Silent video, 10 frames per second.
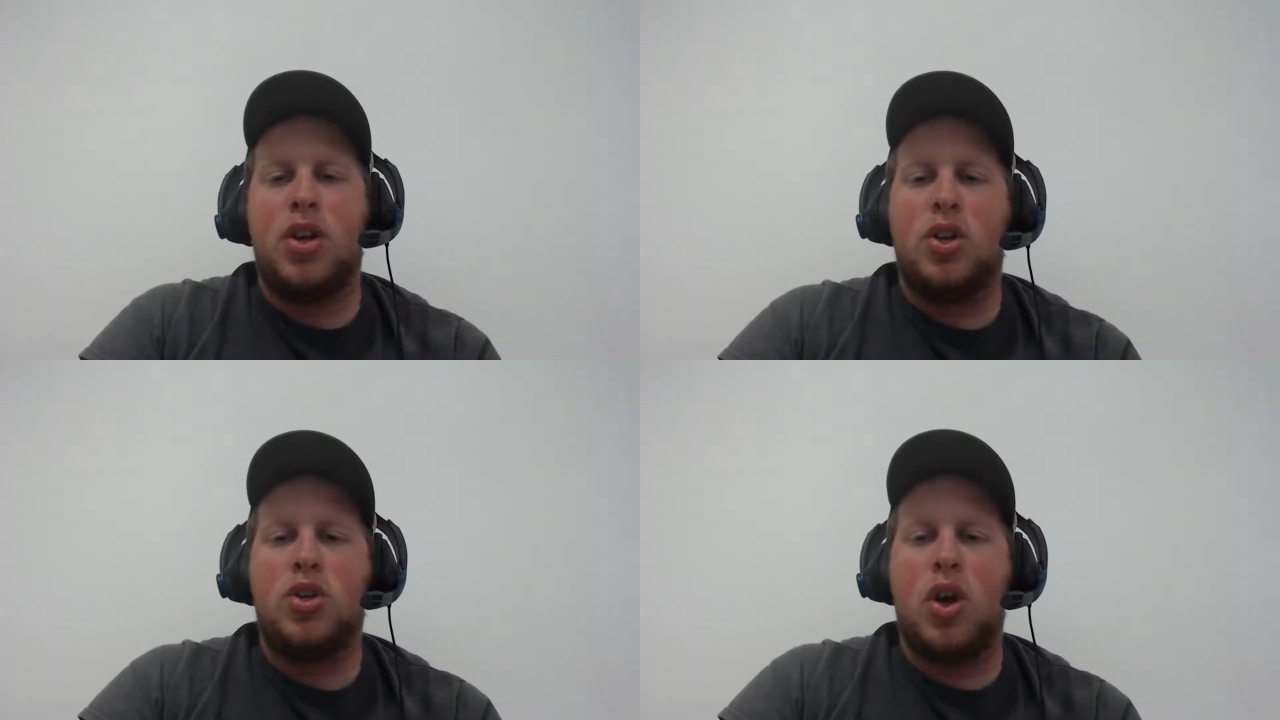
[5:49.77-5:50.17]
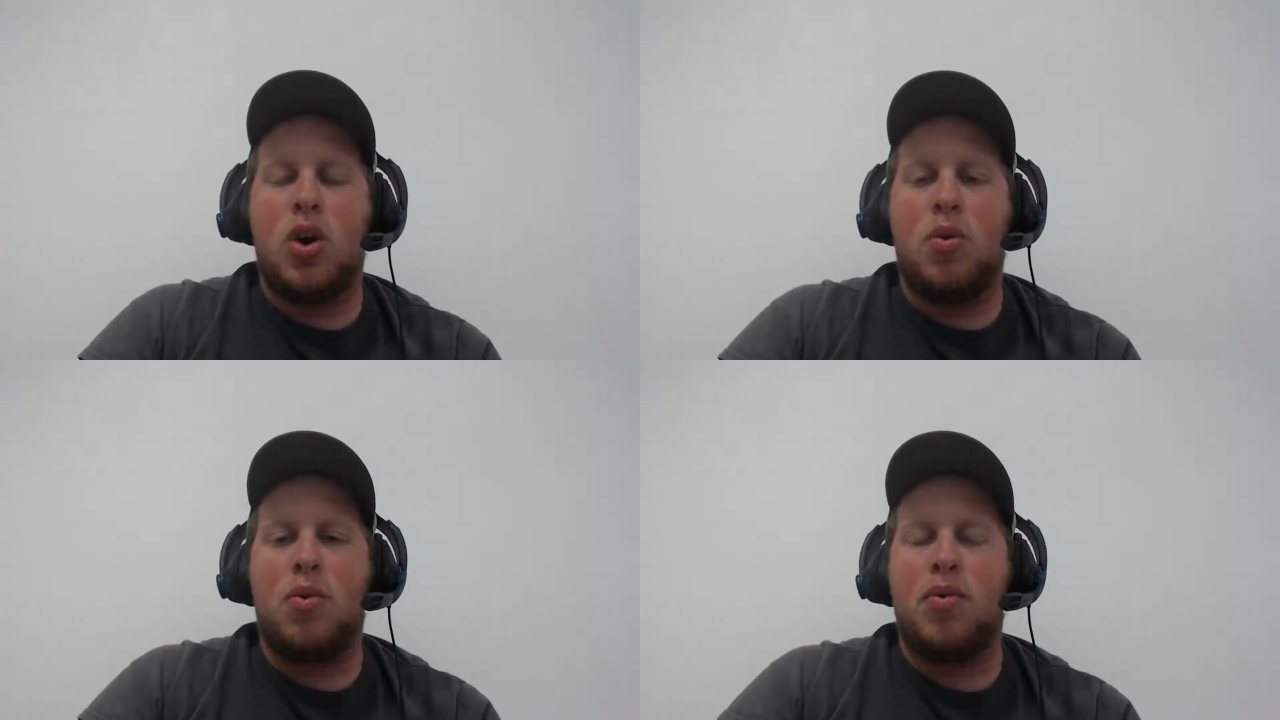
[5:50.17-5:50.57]

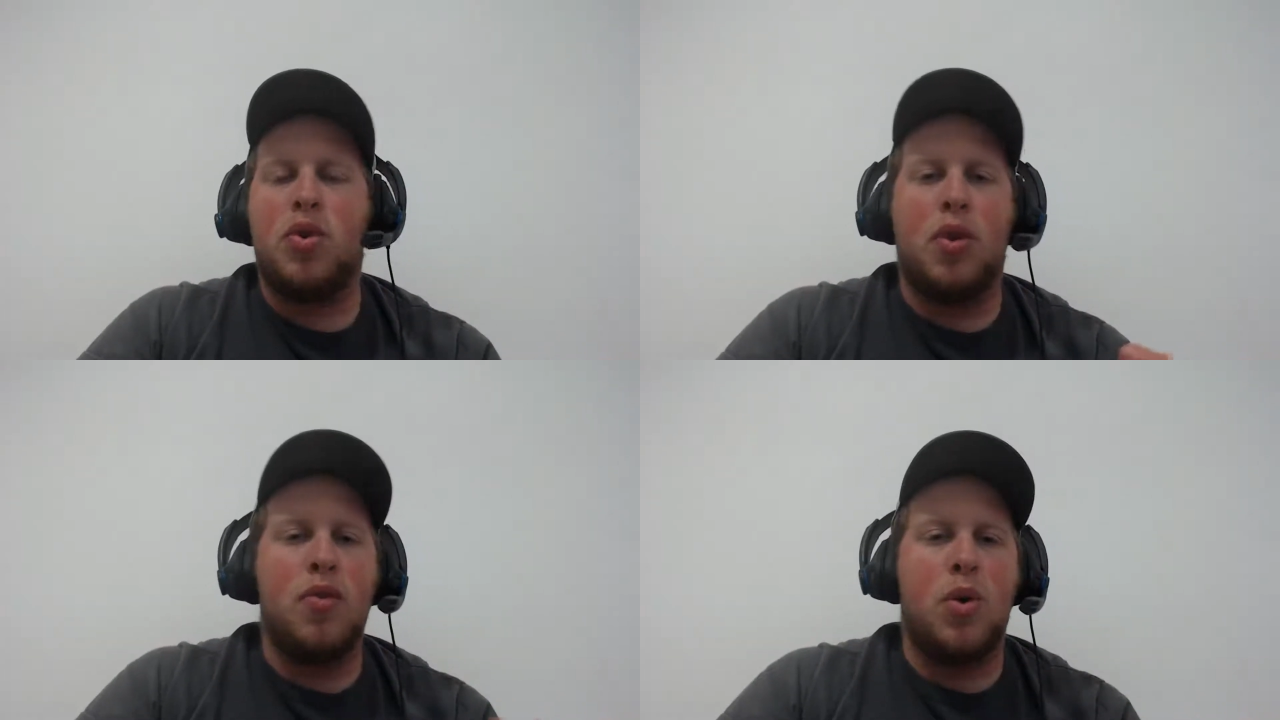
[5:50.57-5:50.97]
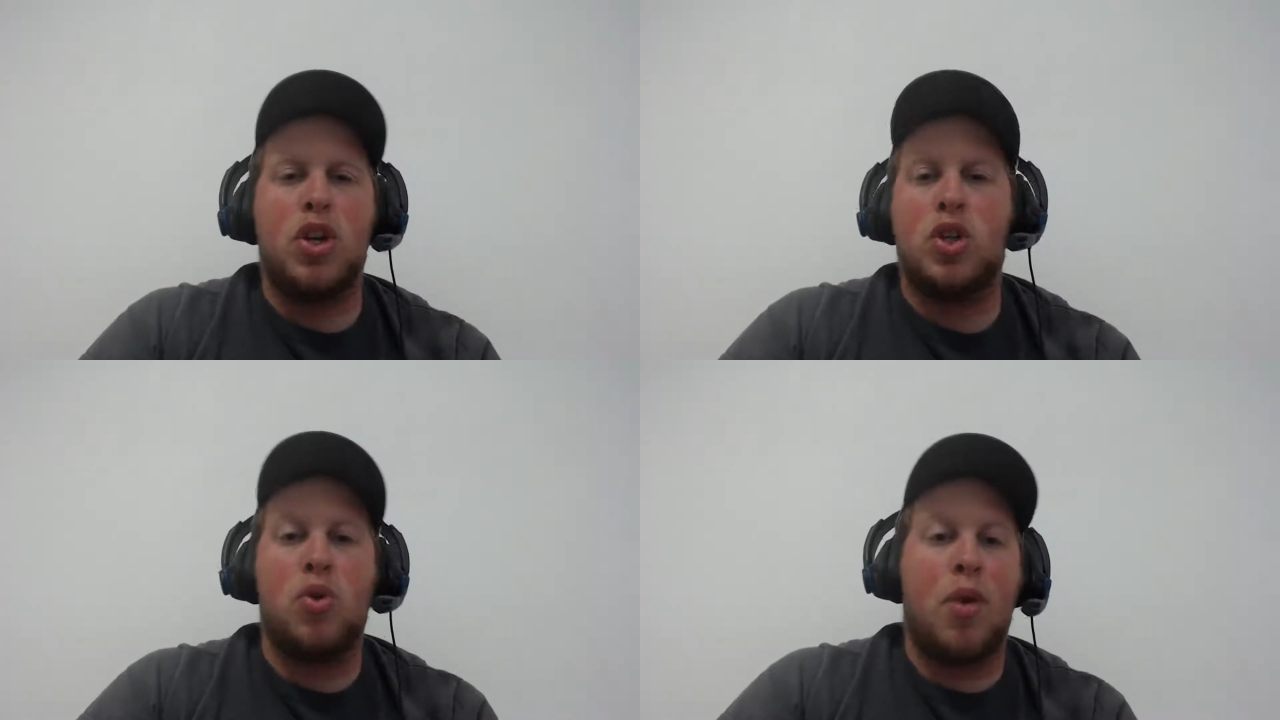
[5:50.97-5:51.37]
So if you want
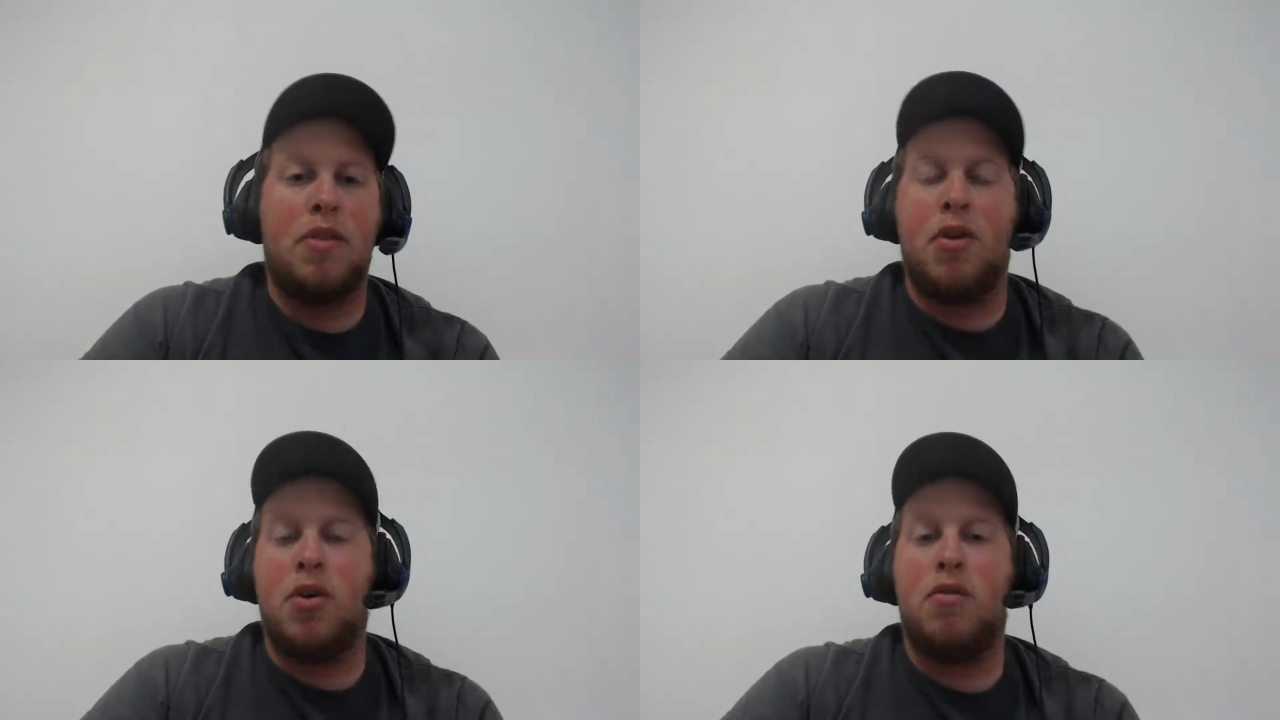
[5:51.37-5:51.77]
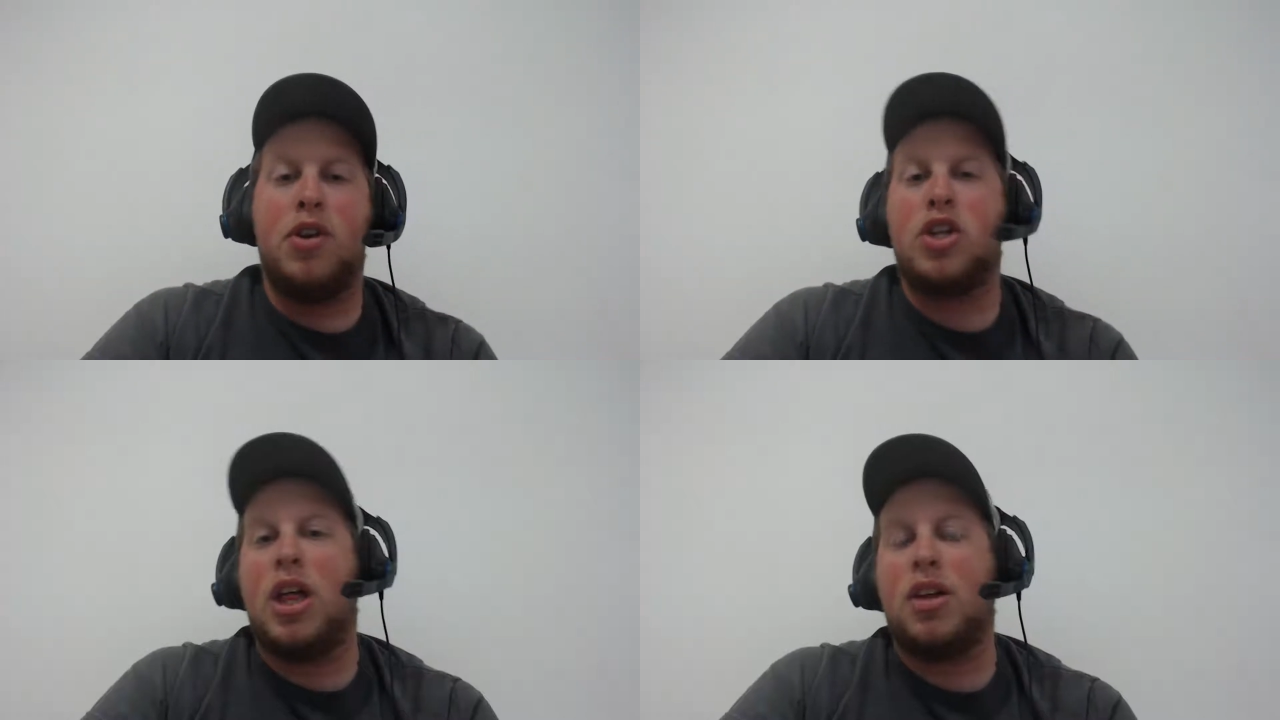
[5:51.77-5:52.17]
just a great photo
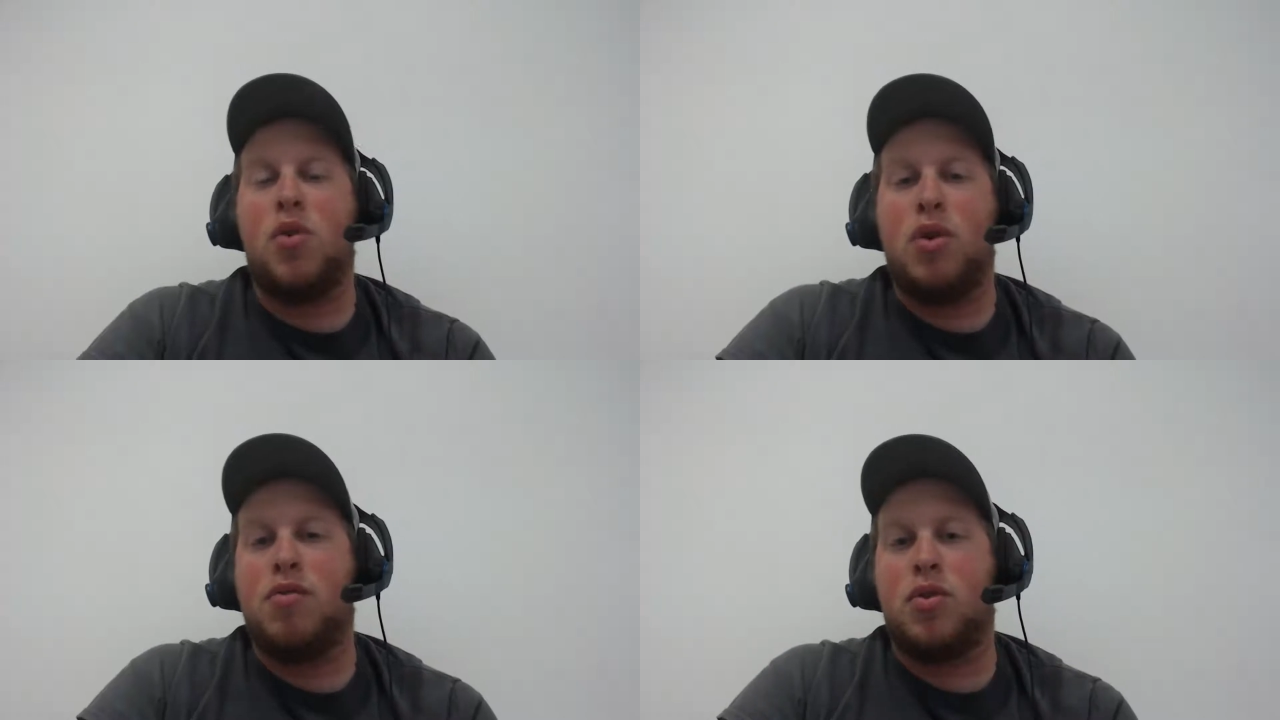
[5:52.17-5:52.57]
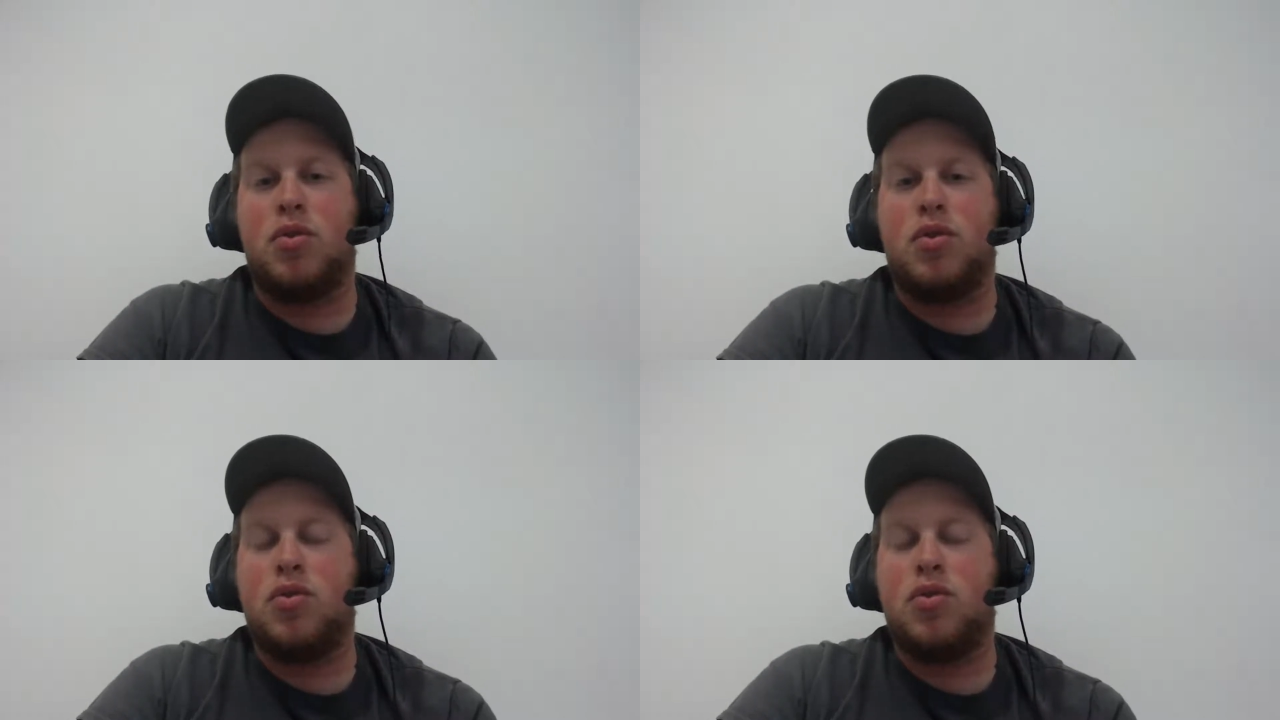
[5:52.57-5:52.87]
fish, kind of like you're going for